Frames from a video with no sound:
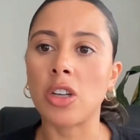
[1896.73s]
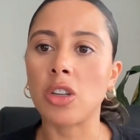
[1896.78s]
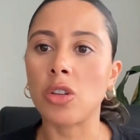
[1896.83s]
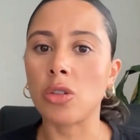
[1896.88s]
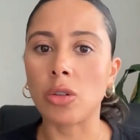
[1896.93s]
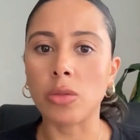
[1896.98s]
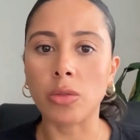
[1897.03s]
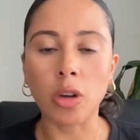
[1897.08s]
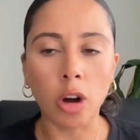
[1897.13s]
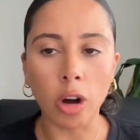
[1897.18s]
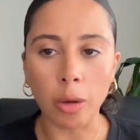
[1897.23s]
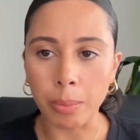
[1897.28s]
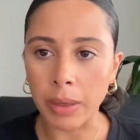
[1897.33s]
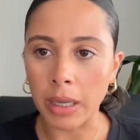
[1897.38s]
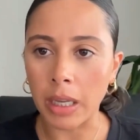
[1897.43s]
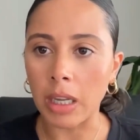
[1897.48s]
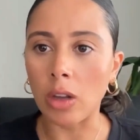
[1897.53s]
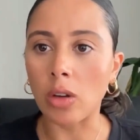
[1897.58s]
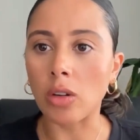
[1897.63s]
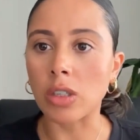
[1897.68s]
your
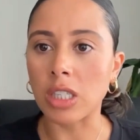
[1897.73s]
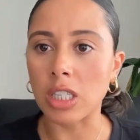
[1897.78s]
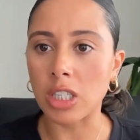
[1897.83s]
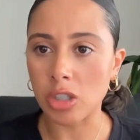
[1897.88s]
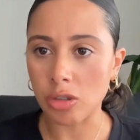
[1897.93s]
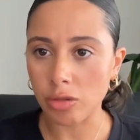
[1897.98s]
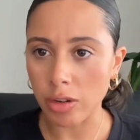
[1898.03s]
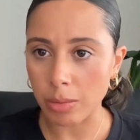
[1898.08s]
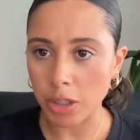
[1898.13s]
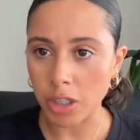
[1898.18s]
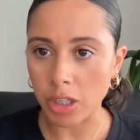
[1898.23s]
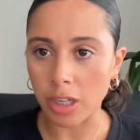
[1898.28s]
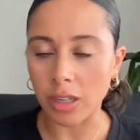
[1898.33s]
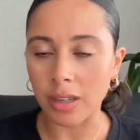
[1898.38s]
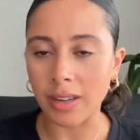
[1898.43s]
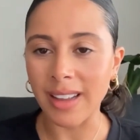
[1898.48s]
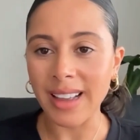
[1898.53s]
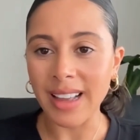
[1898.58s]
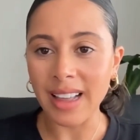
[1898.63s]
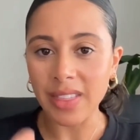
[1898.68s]
copy, your
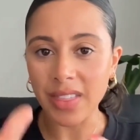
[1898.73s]
description,